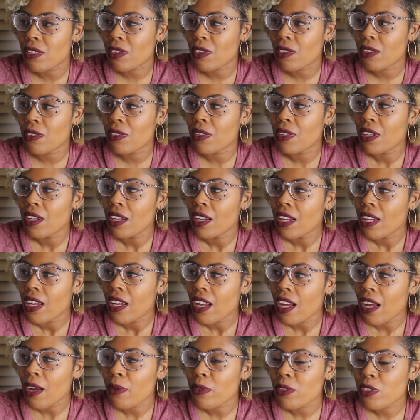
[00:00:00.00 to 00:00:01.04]
So
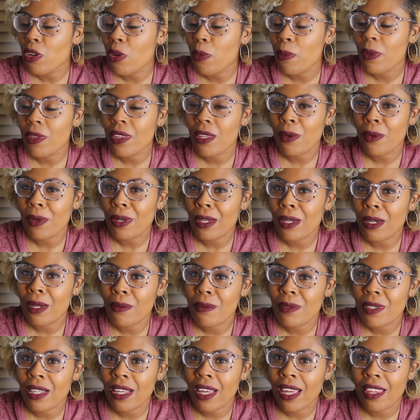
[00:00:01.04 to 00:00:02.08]
I was hoping they would end
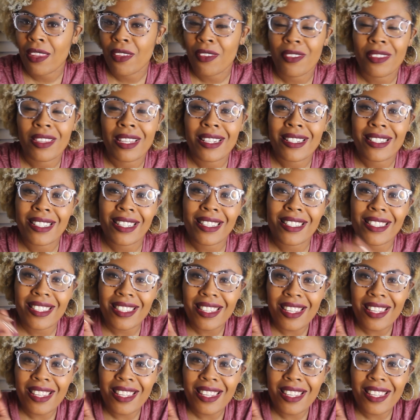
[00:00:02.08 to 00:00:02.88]
up together, and they did.